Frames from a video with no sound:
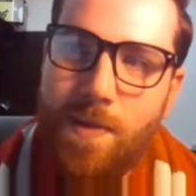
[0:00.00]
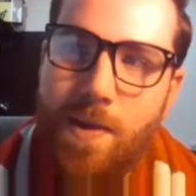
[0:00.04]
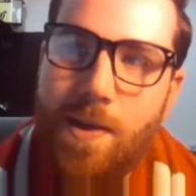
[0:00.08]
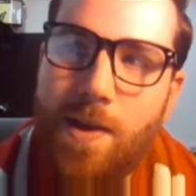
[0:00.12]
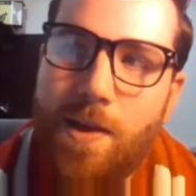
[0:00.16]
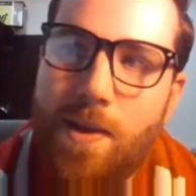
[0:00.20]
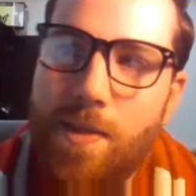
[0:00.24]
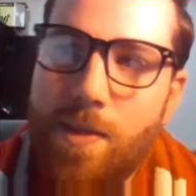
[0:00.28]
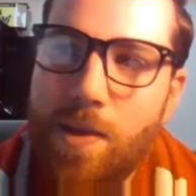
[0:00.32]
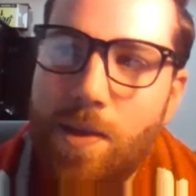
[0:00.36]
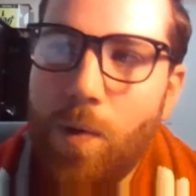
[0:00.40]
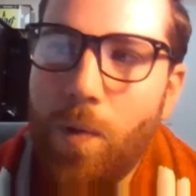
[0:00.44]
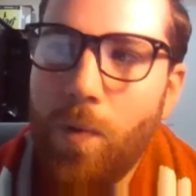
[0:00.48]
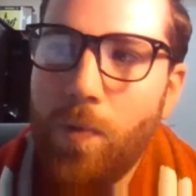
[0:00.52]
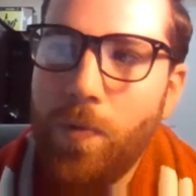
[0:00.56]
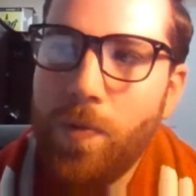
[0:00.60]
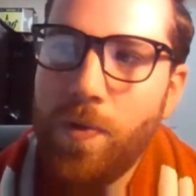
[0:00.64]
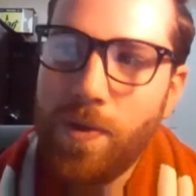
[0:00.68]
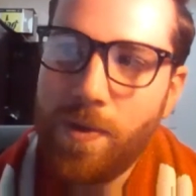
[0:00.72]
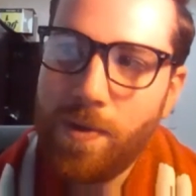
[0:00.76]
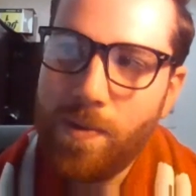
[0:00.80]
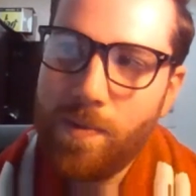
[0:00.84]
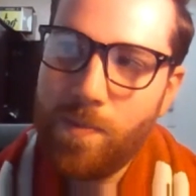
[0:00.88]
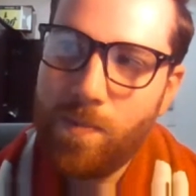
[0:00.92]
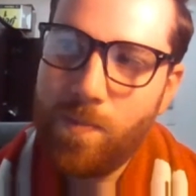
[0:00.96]
and the
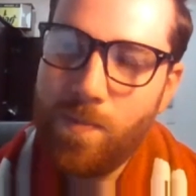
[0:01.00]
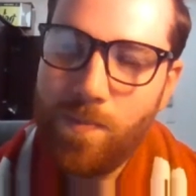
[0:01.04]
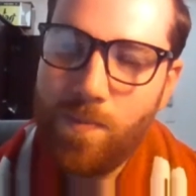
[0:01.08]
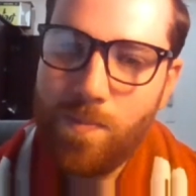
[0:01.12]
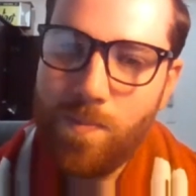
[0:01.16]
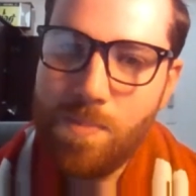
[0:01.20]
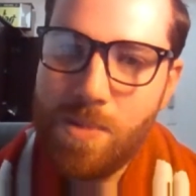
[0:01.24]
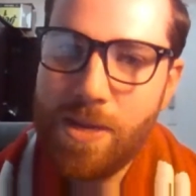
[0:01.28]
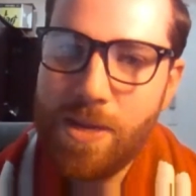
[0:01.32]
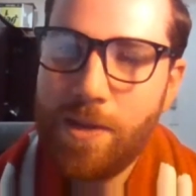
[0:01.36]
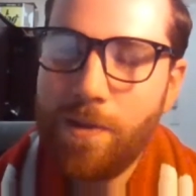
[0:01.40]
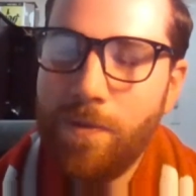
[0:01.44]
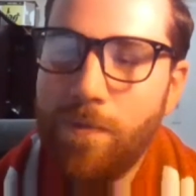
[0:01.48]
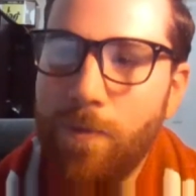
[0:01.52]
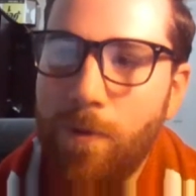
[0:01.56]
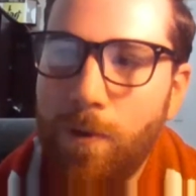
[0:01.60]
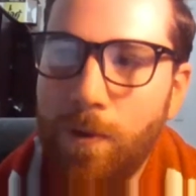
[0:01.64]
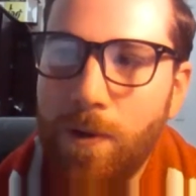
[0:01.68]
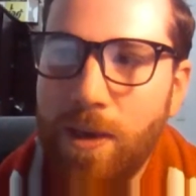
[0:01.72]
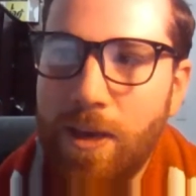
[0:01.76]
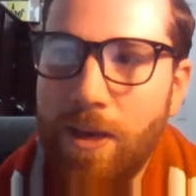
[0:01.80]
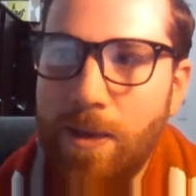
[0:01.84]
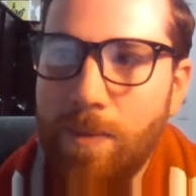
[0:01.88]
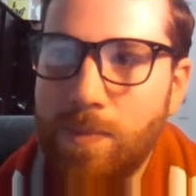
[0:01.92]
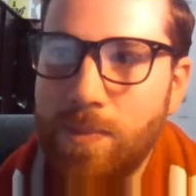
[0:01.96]
only meaningful
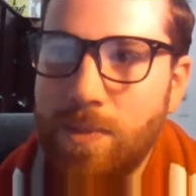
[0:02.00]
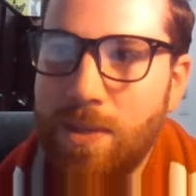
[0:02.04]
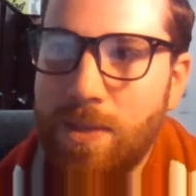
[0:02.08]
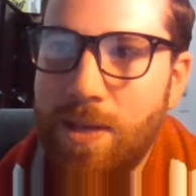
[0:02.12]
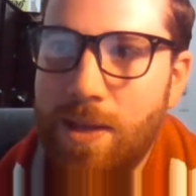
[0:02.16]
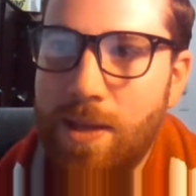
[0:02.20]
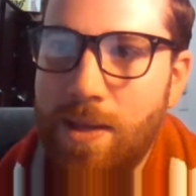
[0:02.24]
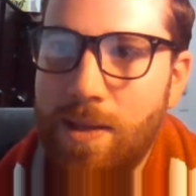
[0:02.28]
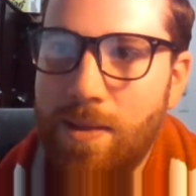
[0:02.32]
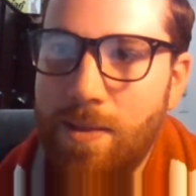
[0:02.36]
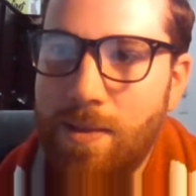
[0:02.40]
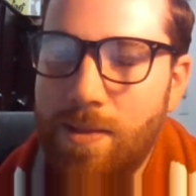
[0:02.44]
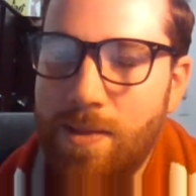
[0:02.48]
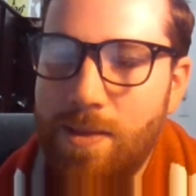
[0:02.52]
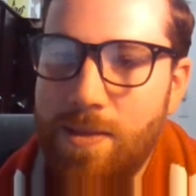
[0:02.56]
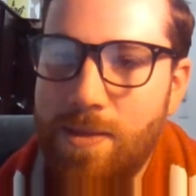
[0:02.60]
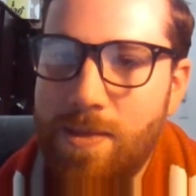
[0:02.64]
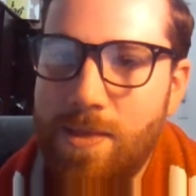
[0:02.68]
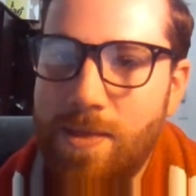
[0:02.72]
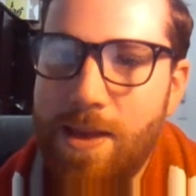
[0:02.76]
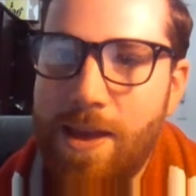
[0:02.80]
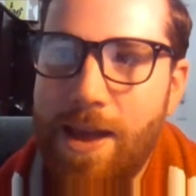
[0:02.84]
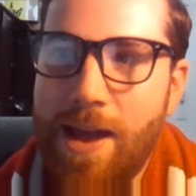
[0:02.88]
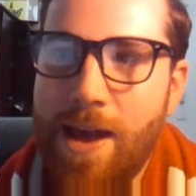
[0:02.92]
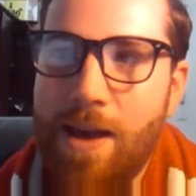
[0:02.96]
games that
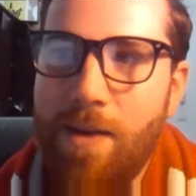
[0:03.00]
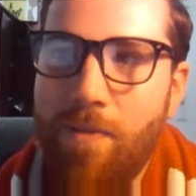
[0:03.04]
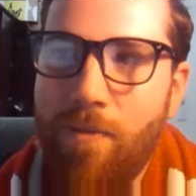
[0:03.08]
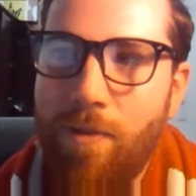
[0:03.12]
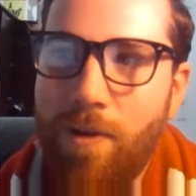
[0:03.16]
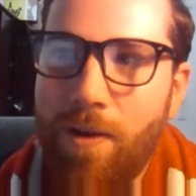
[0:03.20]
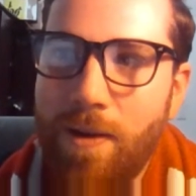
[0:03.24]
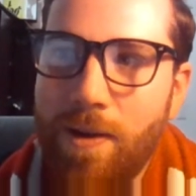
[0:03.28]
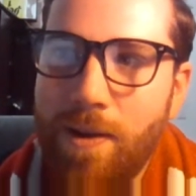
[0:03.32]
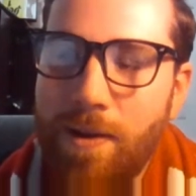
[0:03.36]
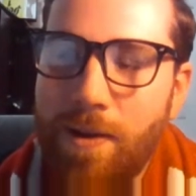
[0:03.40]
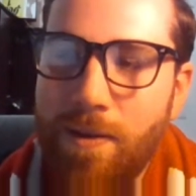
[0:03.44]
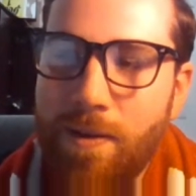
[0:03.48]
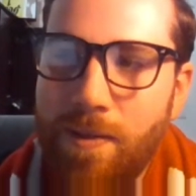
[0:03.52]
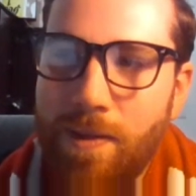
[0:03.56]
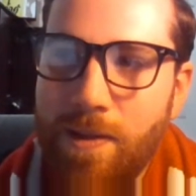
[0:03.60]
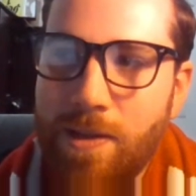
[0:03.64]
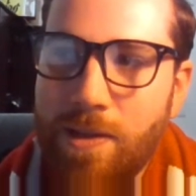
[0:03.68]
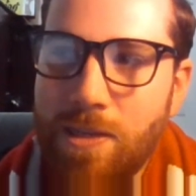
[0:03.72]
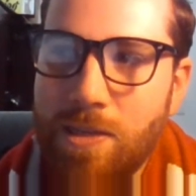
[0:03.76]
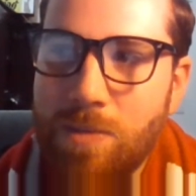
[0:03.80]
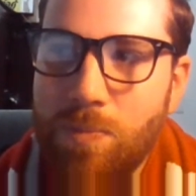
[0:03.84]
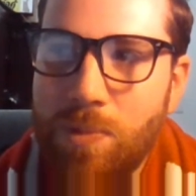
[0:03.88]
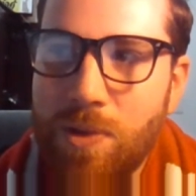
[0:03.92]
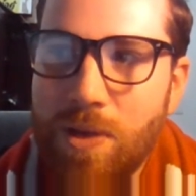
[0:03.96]
they have on here that
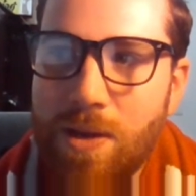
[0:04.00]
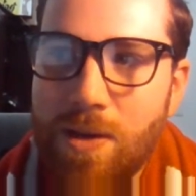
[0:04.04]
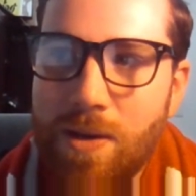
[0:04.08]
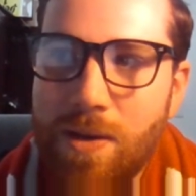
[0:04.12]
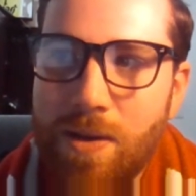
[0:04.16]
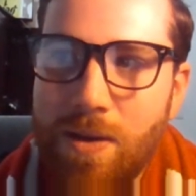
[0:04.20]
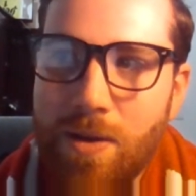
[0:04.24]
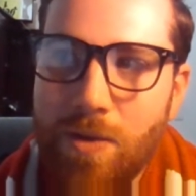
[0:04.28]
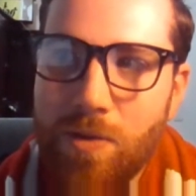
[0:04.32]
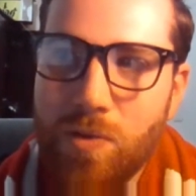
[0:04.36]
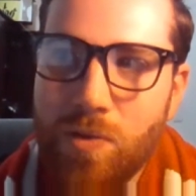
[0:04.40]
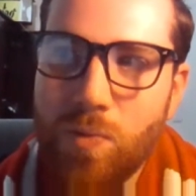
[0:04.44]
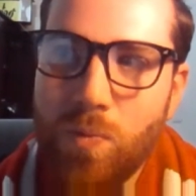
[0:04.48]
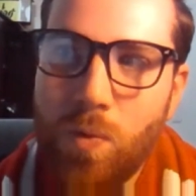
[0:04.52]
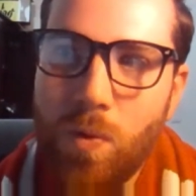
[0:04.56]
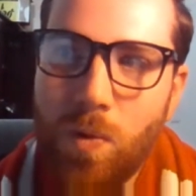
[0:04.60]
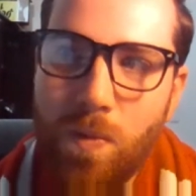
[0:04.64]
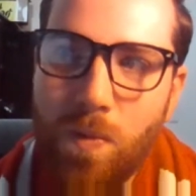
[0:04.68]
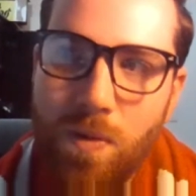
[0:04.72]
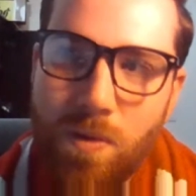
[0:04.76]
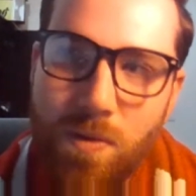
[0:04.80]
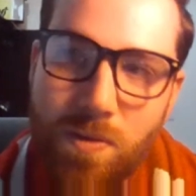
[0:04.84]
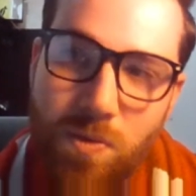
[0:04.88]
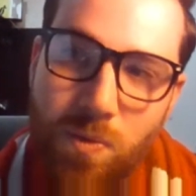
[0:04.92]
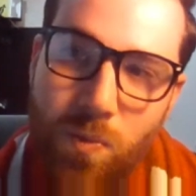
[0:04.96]
he's played in is
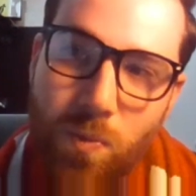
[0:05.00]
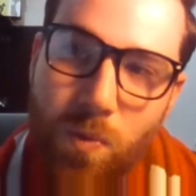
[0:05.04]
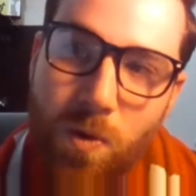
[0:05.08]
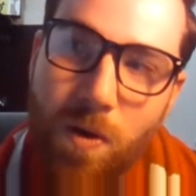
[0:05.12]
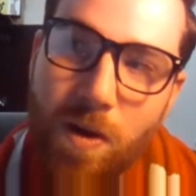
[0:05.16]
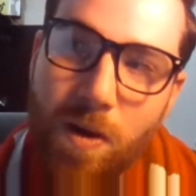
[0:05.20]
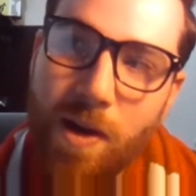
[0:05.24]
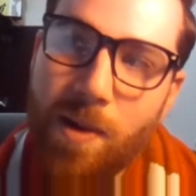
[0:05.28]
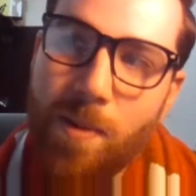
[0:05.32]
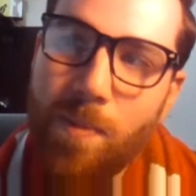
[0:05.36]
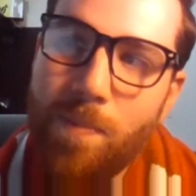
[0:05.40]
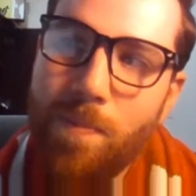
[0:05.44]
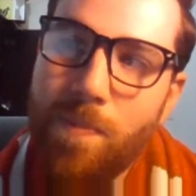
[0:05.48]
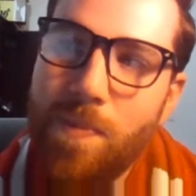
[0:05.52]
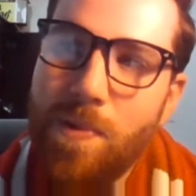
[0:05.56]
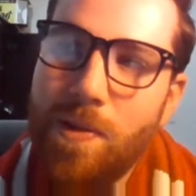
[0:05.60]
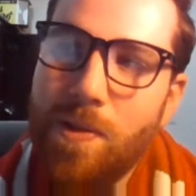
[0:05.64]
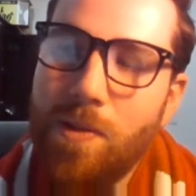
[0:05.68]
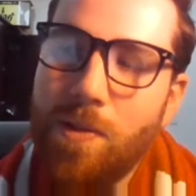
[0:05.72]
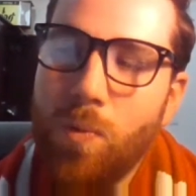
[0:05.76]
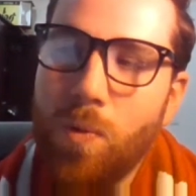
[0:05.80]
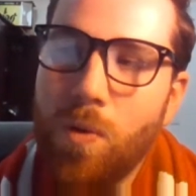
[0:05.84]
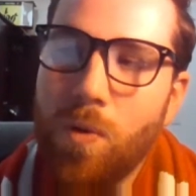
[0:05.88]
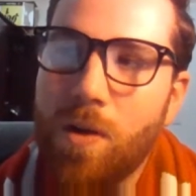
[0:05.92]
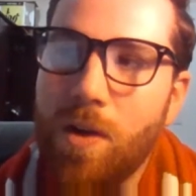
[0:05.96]
is the World Cup
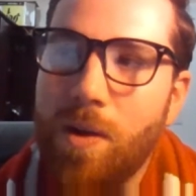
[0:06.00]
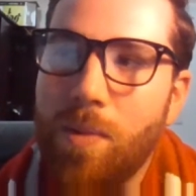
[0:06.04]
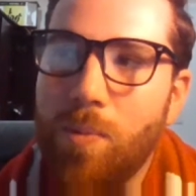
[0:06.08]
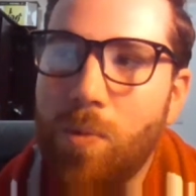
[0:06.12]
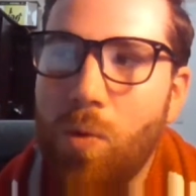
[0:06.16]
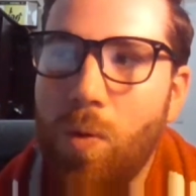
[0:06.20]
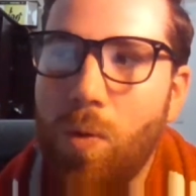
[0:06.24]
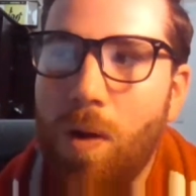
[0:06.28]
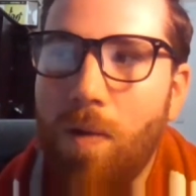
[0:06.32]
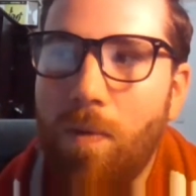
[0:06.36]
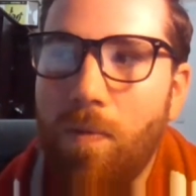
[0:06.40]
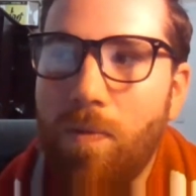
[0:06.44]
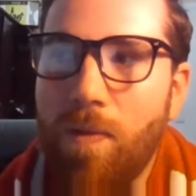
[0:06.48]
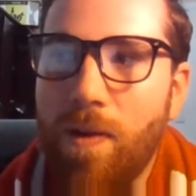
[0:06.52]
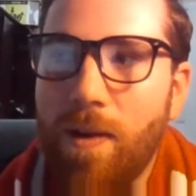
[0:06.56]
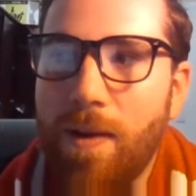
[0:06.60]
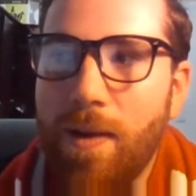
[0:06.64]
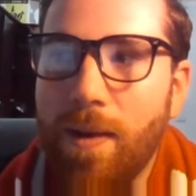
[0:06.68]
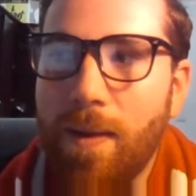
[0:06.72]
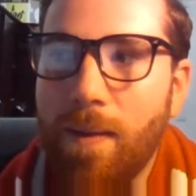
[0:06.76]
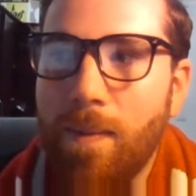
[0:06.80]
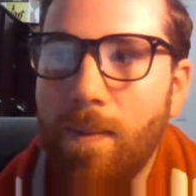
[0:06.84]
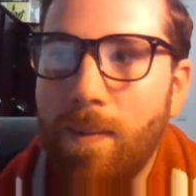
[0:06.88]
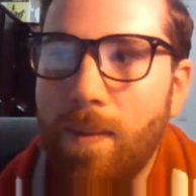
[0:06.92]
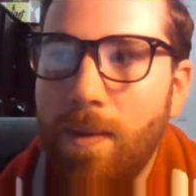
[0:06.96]
and the World Cup
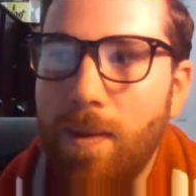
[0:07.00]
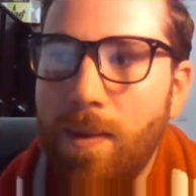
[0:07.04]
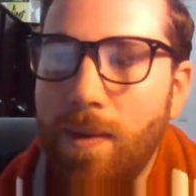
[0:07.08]
qualifying